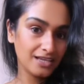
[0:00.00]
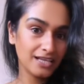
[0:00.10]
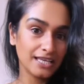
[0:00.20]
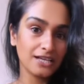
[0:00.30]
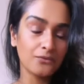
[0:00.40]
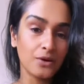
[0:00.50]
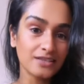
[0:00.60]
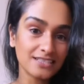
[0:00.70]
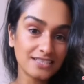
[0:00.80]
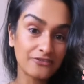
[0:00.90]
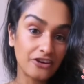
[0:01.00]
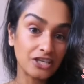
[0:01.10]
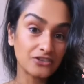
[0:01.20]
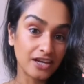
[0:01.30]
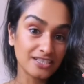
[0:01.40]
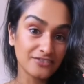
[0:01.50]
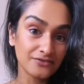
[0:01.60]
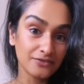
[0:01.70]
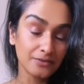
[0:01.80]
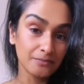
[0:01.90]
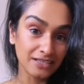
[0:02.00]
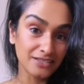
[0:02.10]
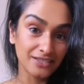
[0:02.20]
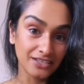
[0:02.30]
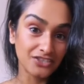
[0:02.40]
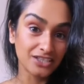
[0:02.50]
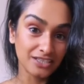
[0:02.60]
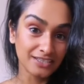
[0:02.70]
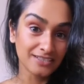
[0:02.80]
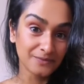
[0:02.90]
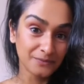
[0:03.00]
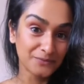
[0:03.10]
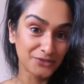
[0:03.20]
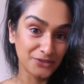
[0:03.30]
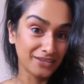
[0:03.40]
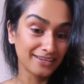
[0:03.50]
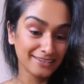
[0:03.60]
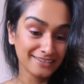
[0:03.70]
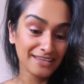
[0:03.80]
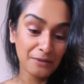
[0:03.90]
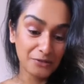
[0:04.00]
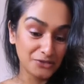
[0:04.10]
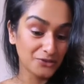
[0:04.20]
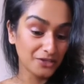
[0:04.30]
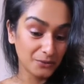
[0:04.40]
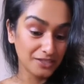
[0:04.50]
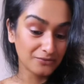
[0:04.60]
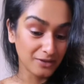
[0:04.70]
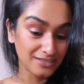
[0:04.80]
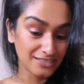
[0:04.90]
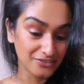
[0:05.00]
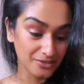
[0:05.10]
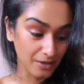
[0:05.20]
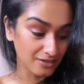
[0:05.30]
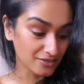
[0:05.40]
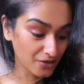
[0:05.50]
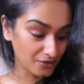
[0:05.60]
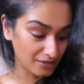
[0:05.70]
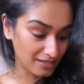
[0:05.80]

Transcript: King of Wands is a very attractive masculine energy. Really, but you're the Queen of Wands here as well, so